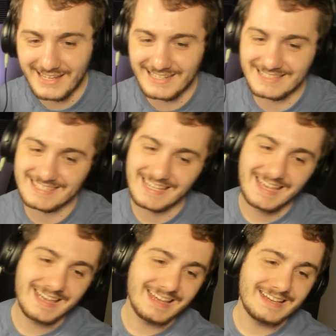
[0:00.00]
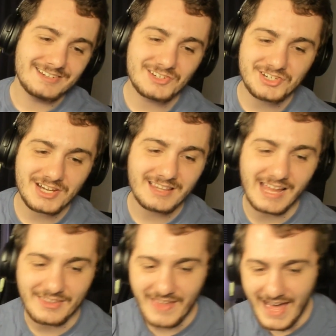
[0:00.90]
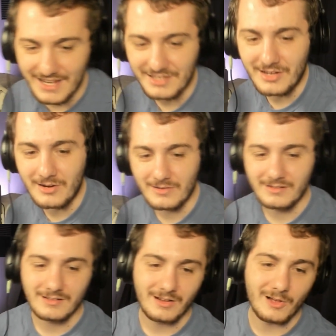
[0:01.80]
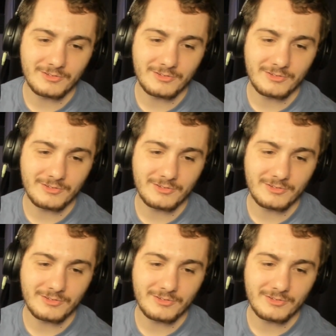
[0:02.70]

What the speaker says: Like, it's just shit like that, you know?